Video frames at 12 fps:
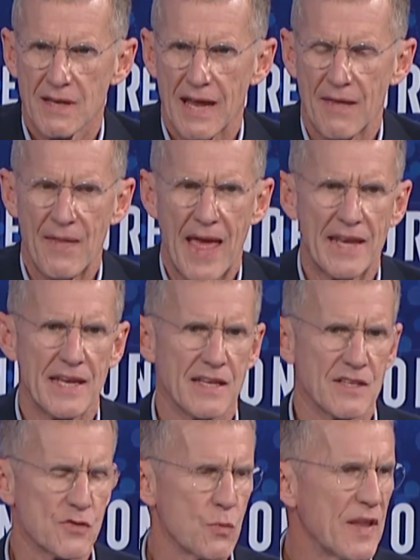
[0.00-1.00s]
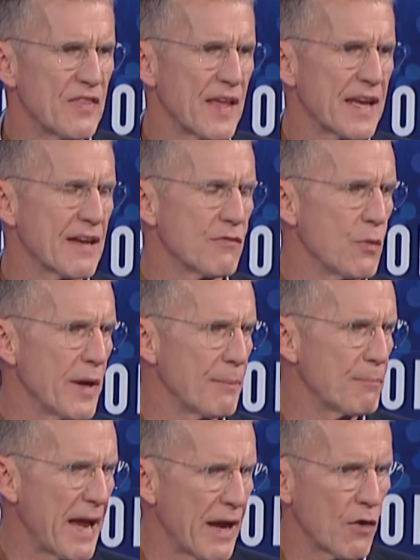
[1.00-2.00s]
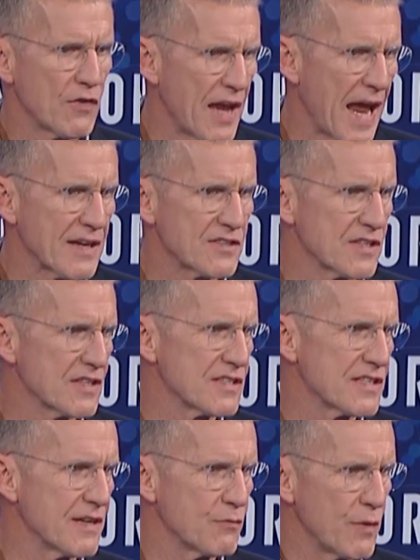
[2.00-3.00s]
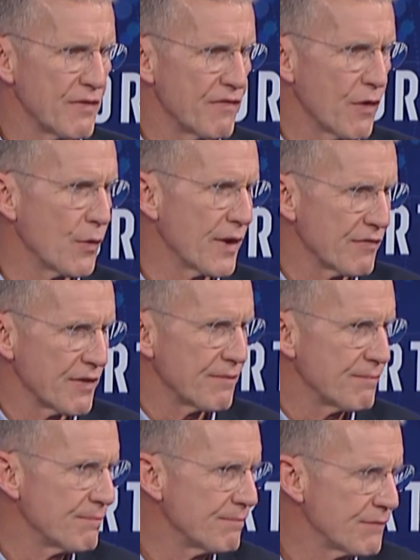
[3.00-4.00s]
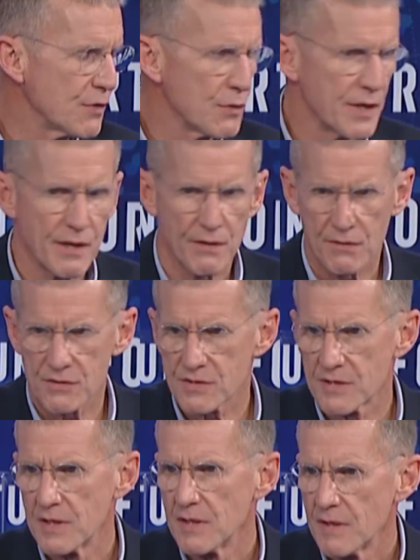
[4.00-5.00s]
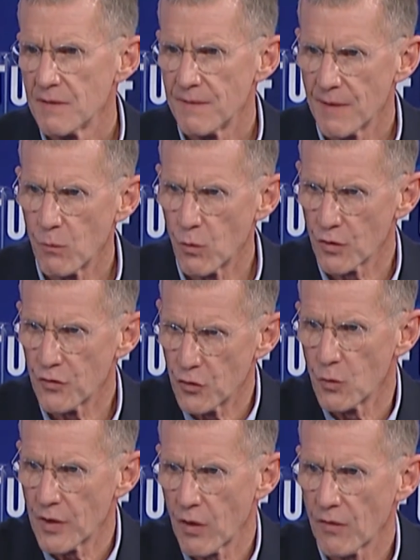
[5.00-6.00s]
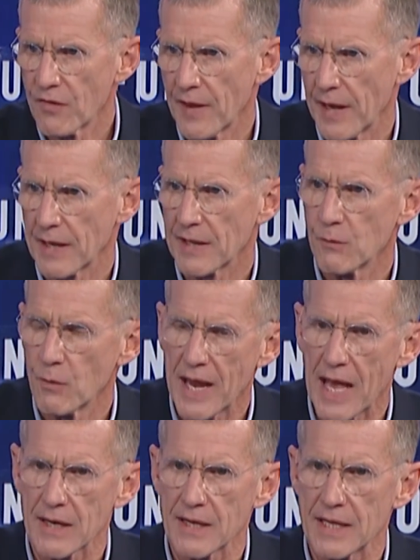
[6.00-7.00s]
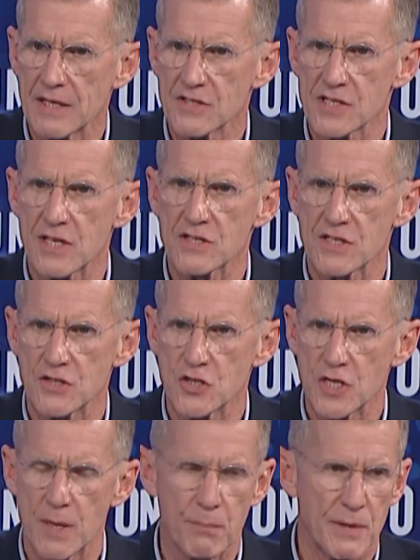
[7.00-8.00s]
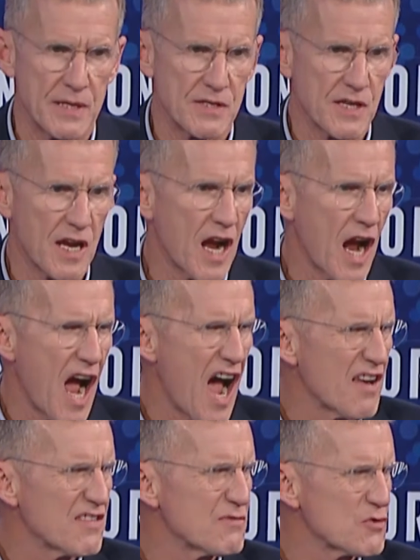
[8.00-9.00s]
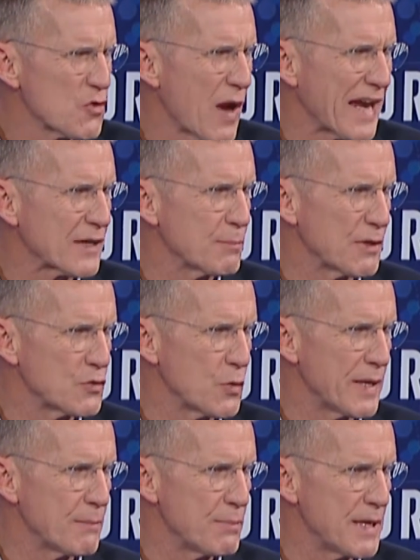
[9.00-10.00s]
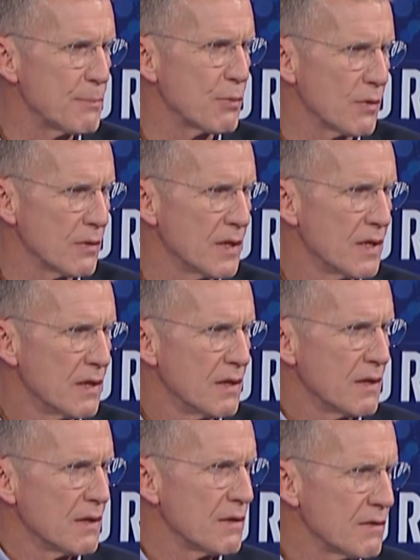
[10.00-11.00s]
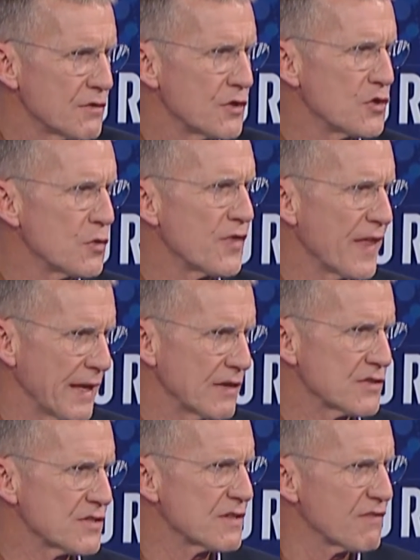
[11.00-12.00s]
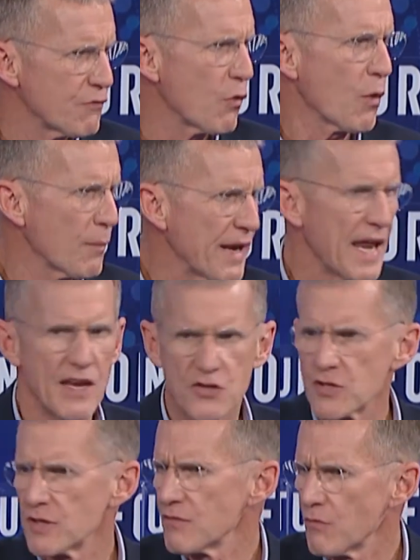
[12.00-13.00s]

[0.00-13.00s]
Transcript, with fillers: And that is, we think if we pay our taxes and if we vote every few years, that we're doing our thing. And the reality is, citizenship is a contract between people to do things, to form a nation, to